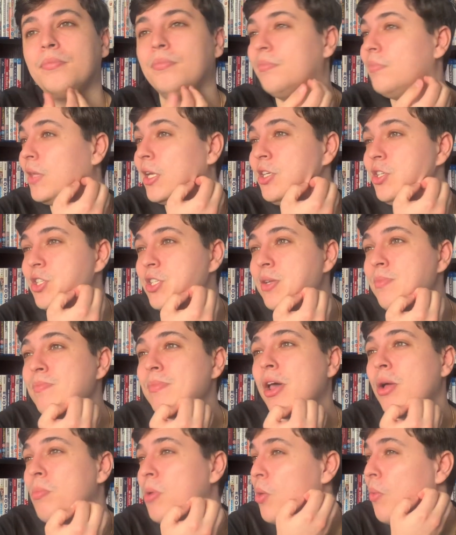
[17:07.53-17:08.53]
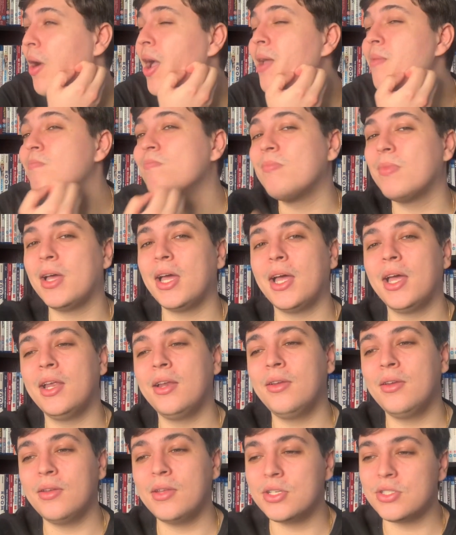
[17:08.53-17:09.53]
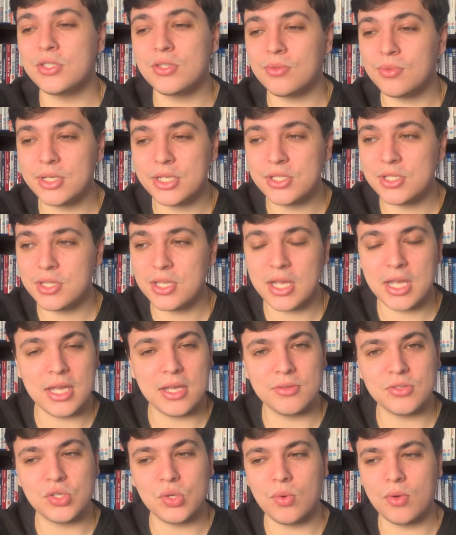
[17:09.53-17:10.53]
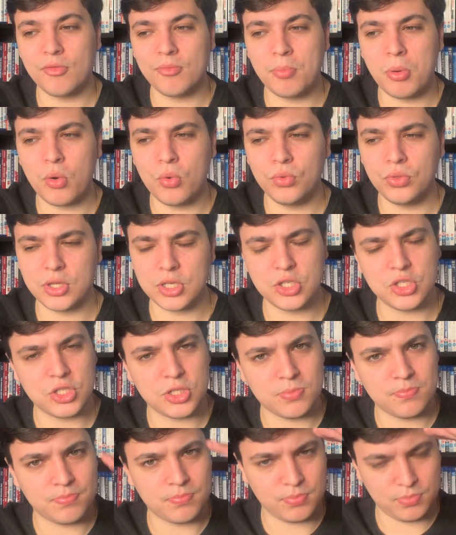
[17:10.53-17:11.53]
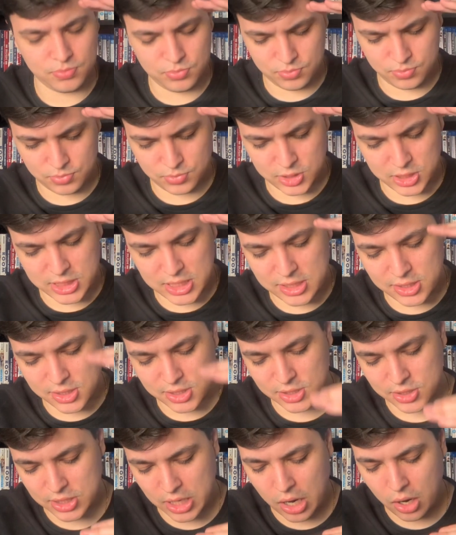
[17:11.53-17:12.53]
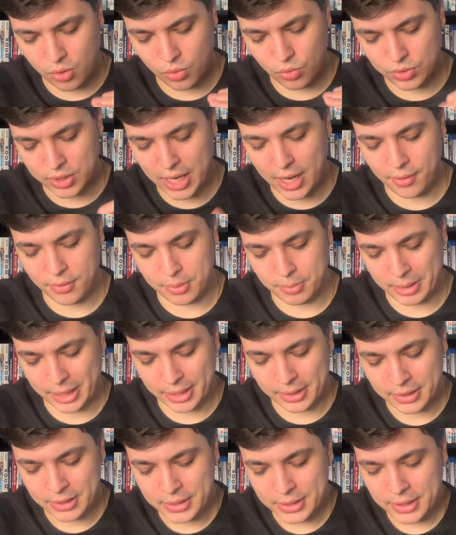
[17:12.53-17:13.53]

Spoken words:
They just didn't blow me away. And that's the reason that it sort of pulled this season as a whole down a bit.